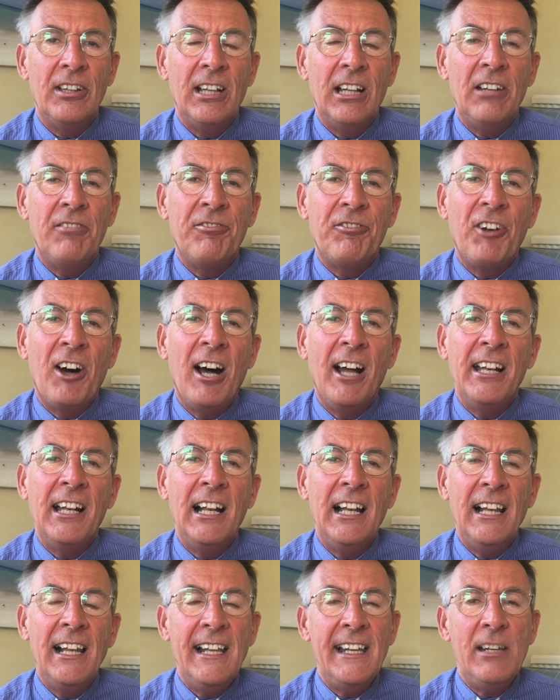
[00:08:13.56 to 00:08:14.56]
And
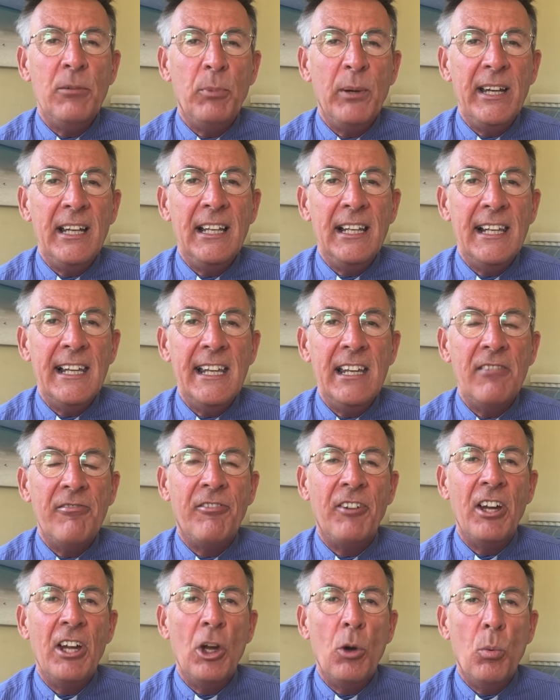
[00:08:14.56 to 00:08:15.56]
finally, we
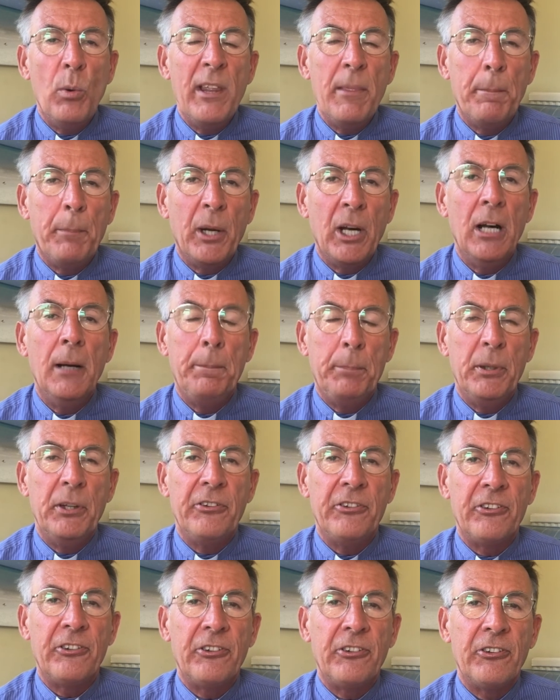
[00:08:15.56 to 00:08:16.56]
live with
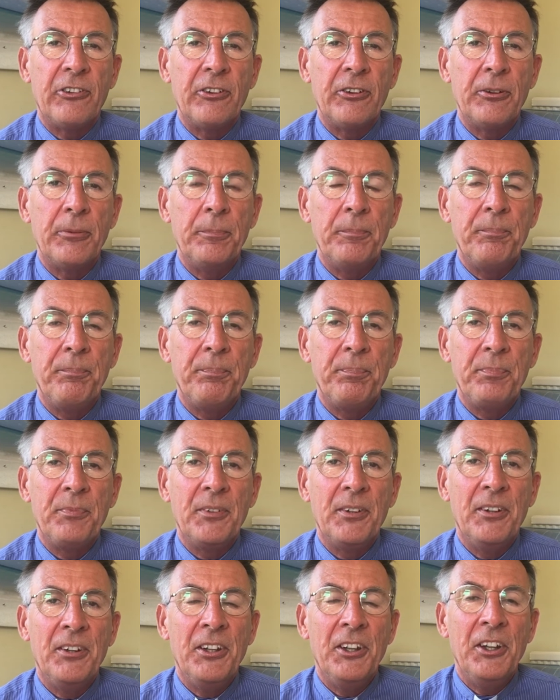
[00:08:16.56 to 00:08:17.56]
purpose.
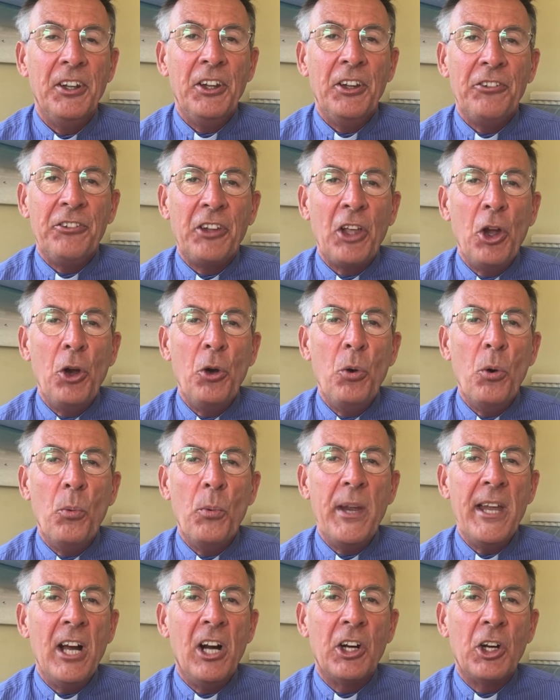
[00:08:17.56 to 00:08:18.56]
So
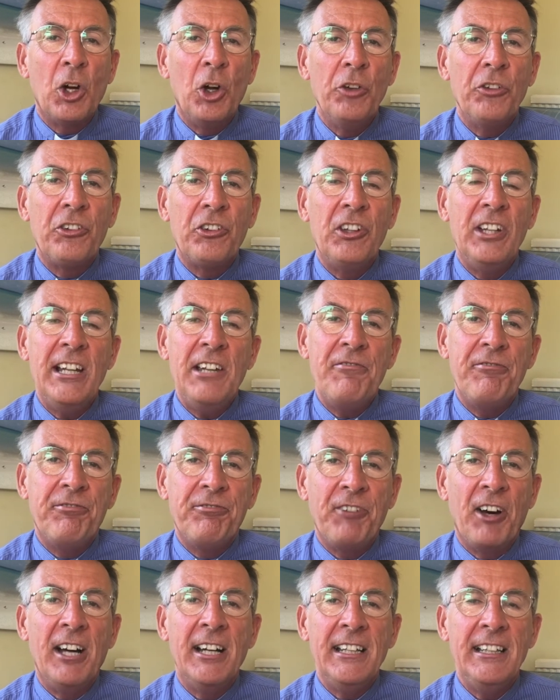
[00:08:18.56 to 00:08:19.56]
we are constantly
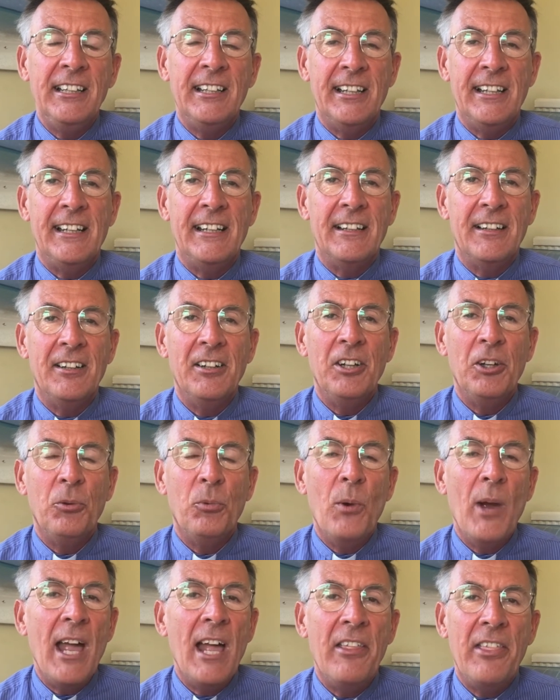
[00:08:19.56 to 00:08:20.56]
finding
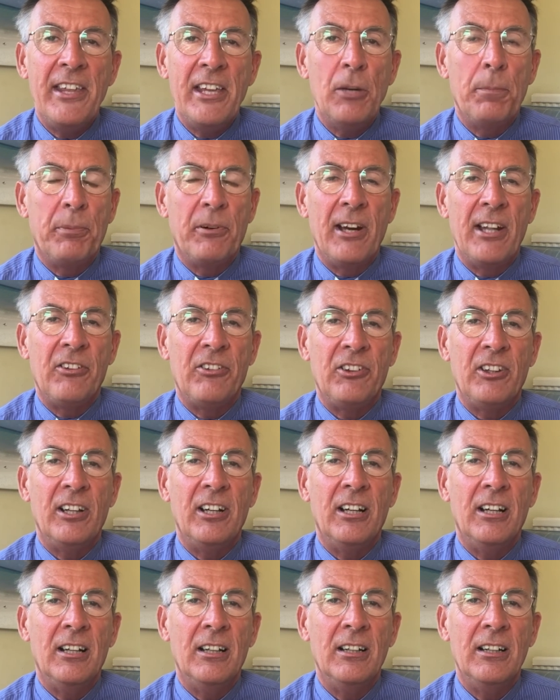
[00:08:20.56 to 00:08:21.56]
where the oppressed
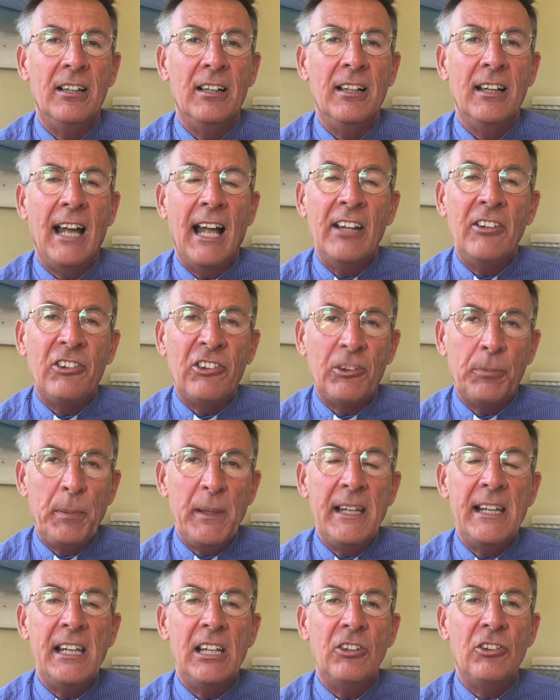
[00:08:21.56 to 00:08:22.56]
are and
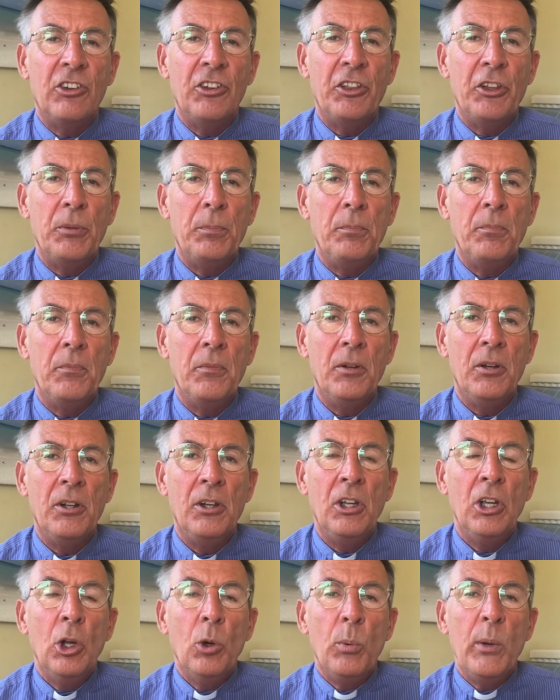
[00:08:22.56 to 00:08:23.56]
speaking to them.
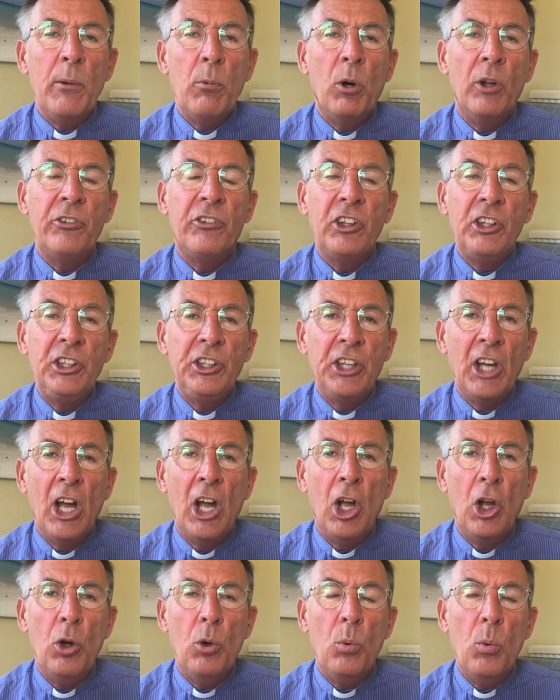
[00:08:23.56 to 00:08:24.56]
We want to
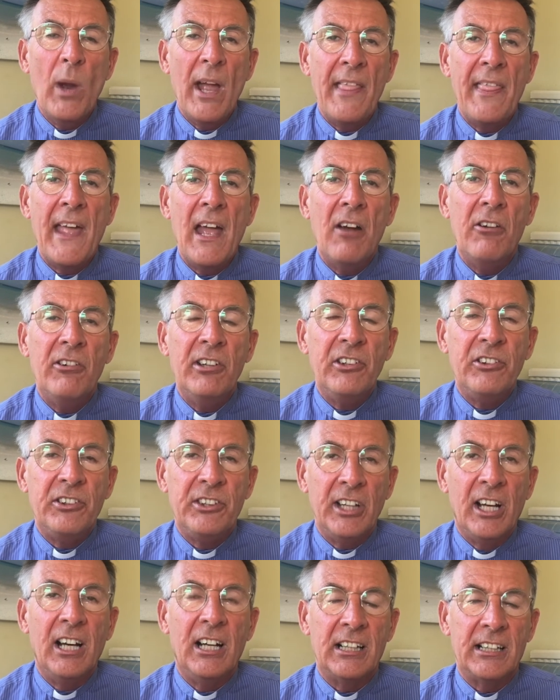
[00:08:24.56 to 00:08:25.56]
go where there is
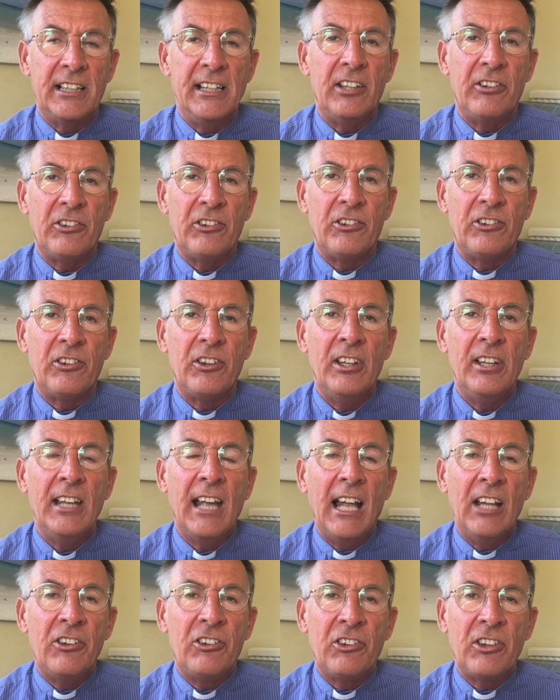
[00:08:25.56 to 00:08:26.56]
darkness
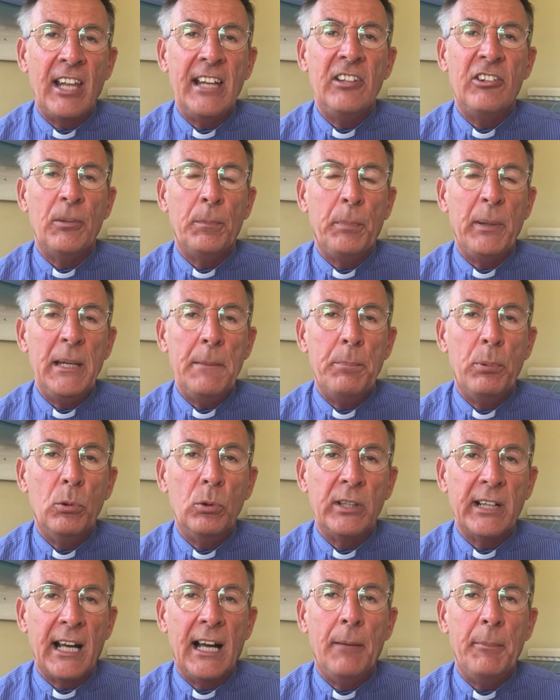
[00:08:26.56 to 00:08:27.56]
and say to
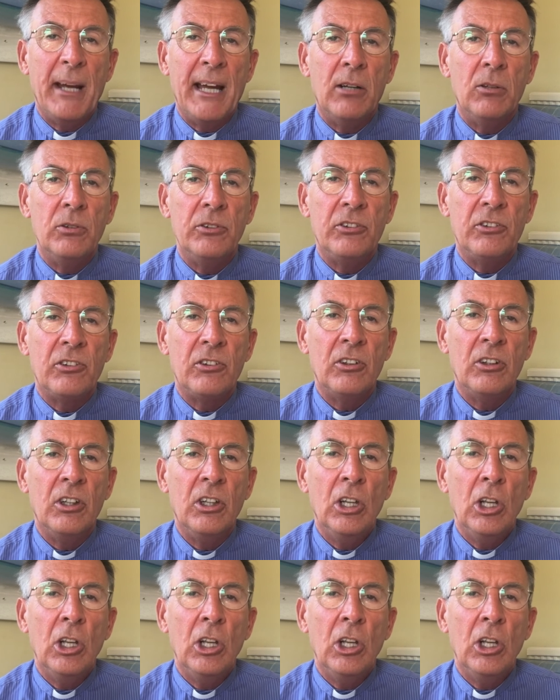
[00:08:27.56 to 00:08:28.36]
people, come out.